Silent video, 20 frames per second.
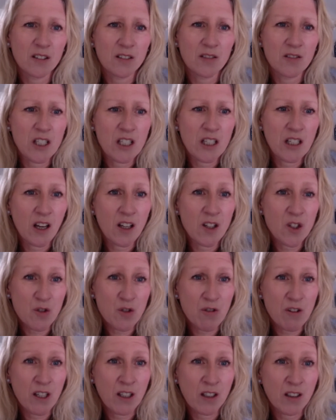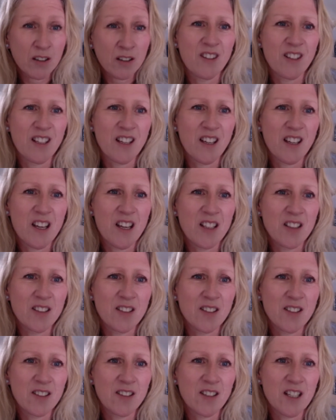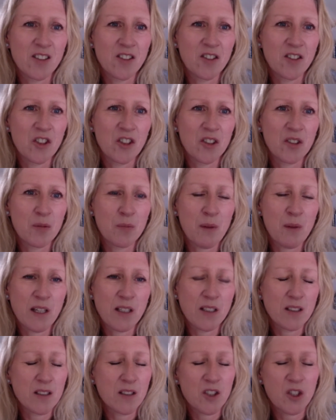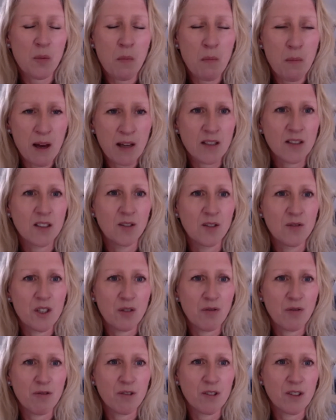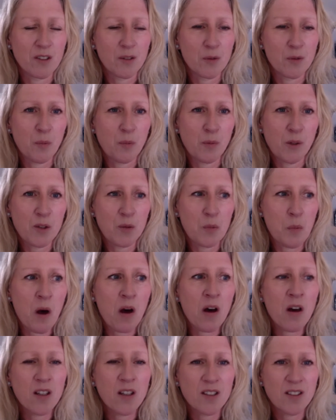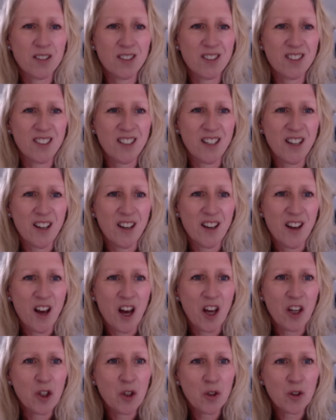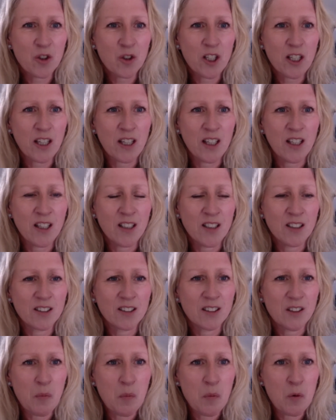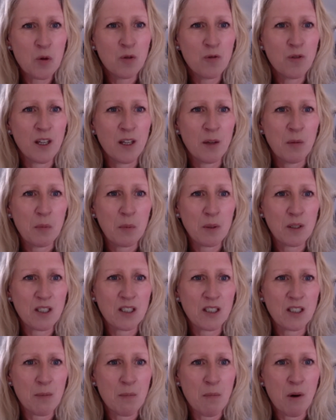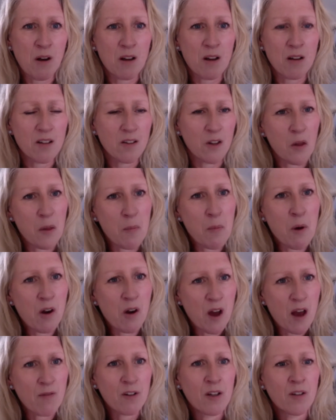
decluttering, it's just makes such a massive difference, because buyers are usually moving because they might not have enough